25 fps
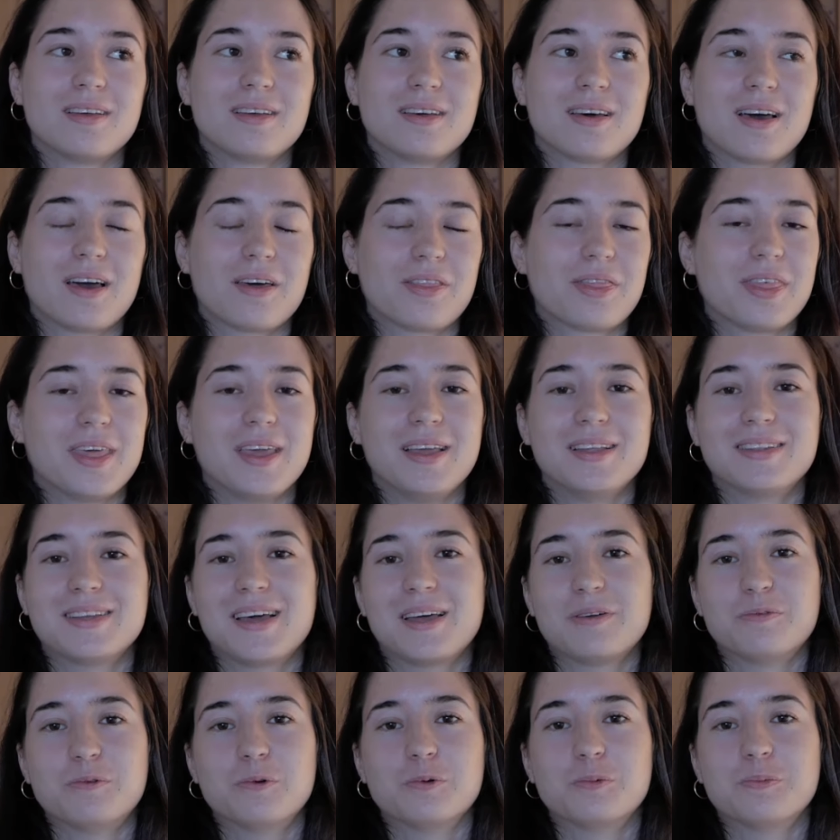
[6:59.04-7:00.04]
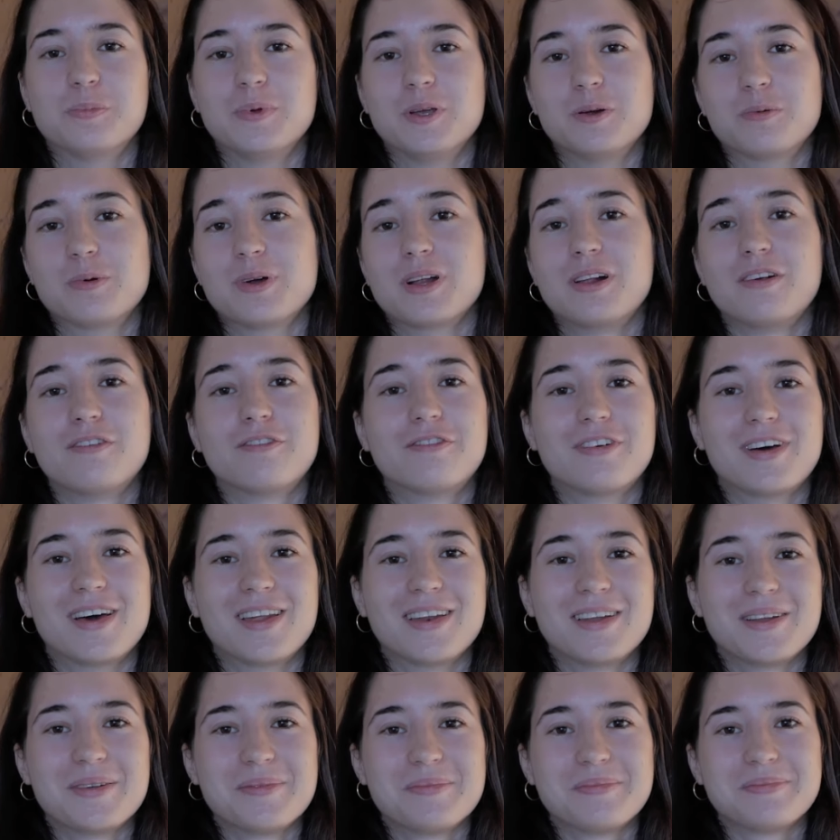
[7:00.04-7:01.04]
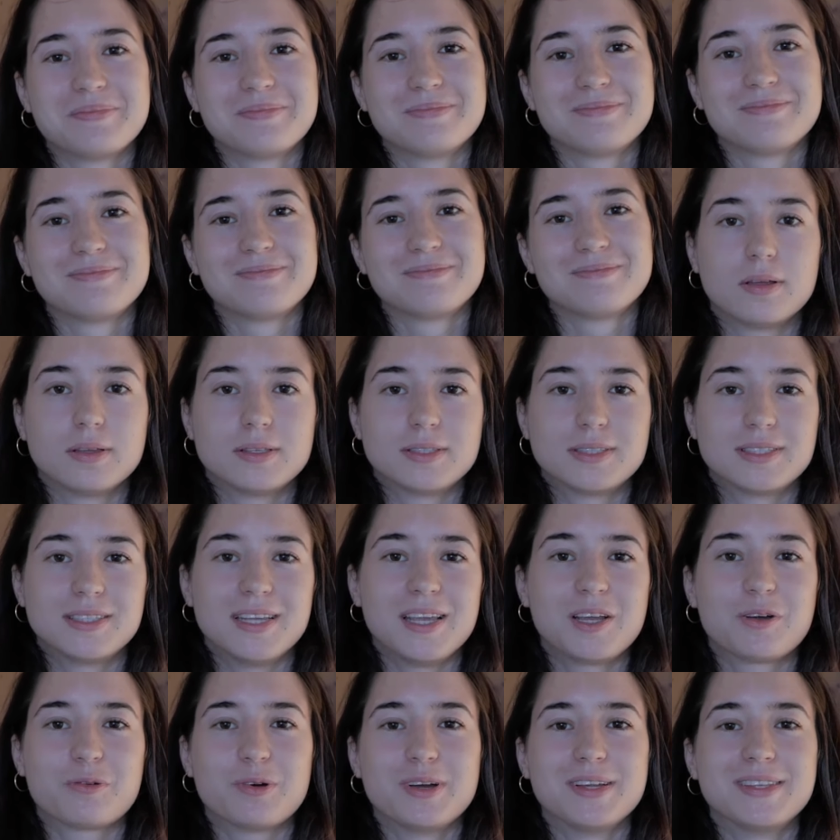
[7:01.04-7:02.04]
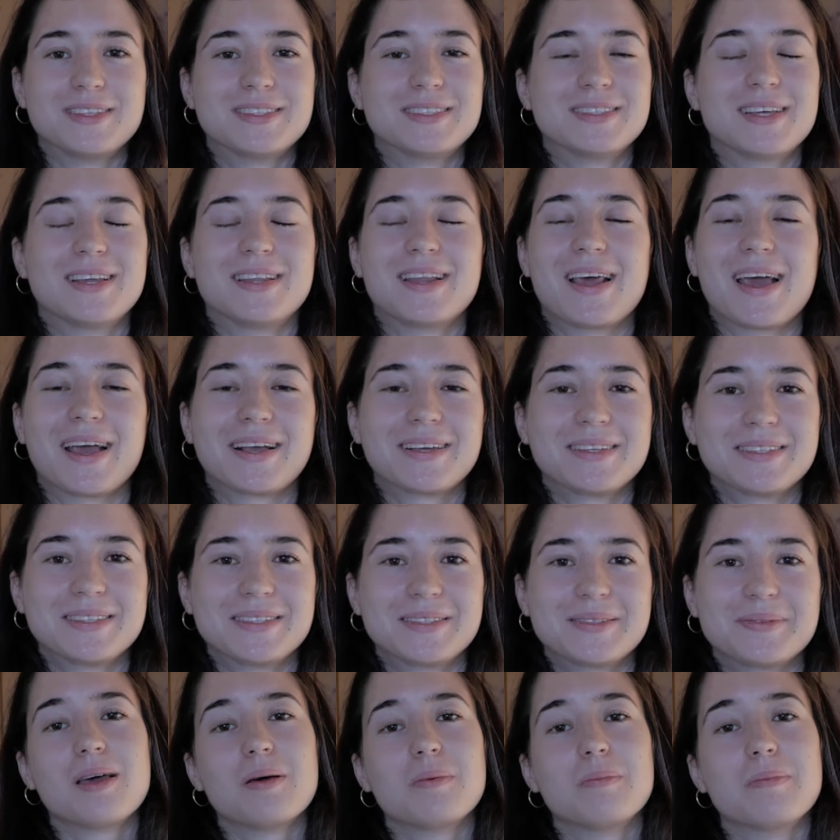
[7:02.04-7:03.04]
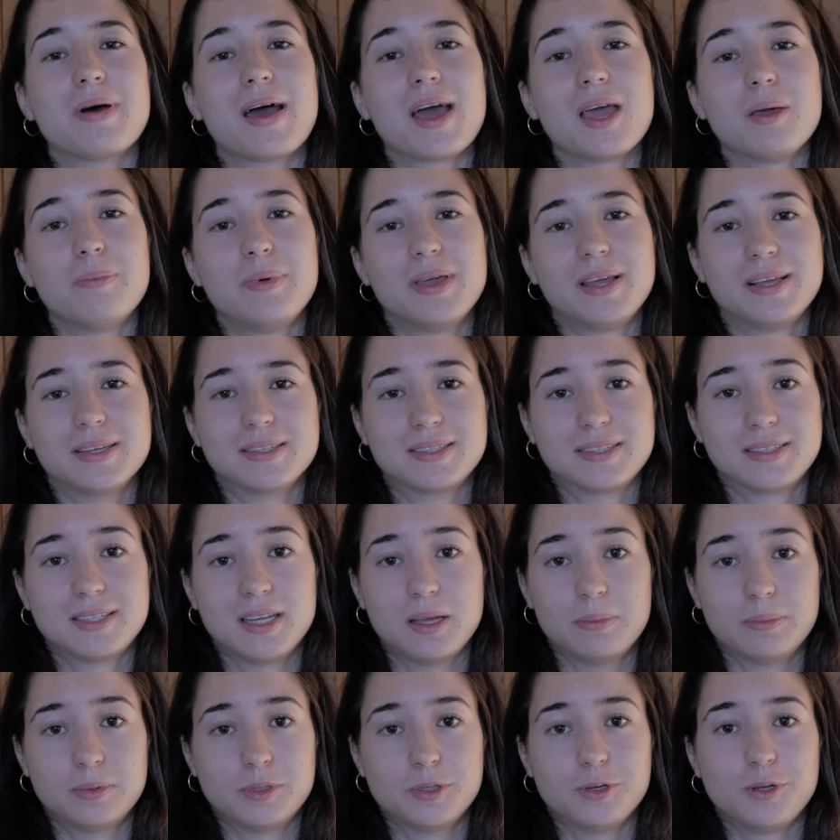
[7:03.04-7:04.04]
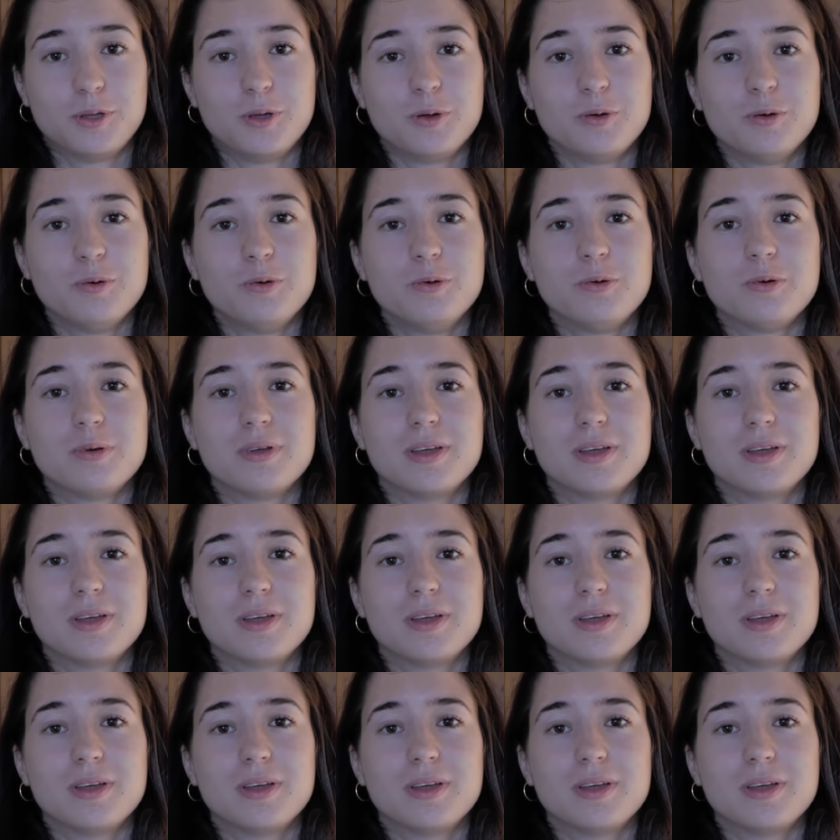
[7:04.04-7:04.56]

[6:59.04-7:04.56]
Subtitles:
I think that would be really fun. Secrets and hacks. My biggest tip to you